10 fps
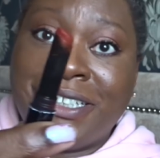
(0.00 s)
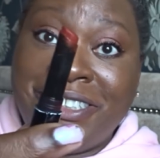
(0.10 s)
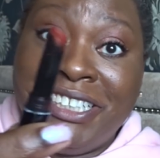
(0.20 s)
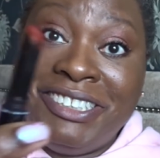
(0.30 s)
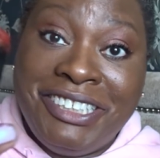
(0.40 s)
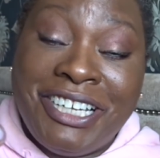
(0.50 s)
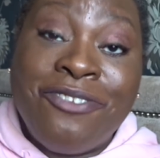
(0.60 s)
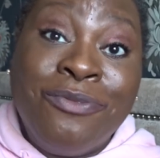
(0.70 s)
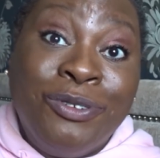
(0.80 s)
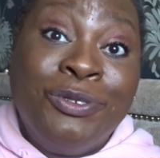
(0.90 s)
As you can see,
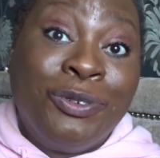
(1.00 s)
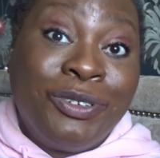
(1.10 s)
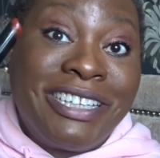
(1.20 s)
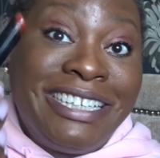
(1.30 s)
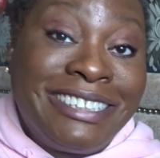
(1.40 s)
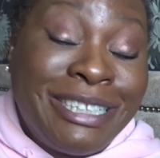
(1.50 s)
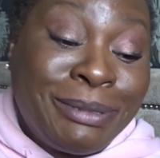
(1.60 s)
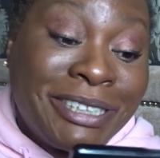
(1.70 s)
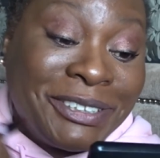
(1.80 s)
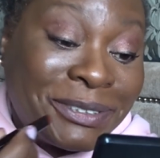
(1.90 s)
I've worn all of these
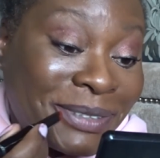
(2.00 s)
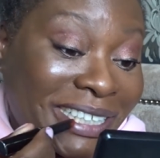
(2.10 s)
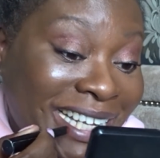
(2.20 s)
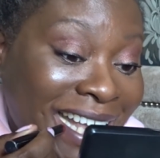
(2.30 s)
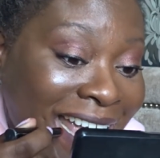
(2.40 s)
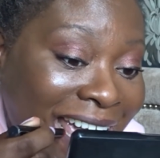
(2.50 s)
lipsticks already.